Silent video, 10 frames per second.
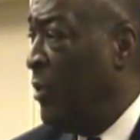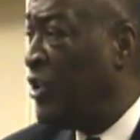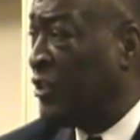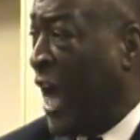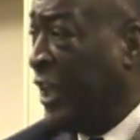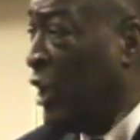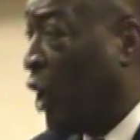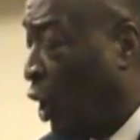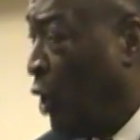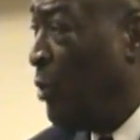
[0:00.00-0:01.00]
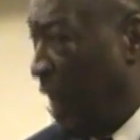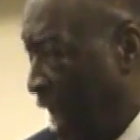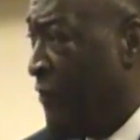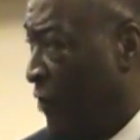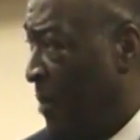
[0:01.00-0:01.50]
We just got to
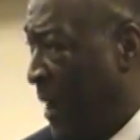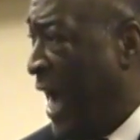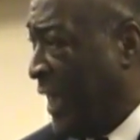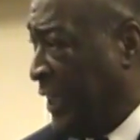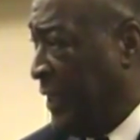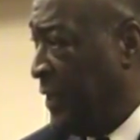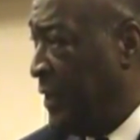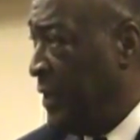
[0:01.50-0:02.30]
include everybody.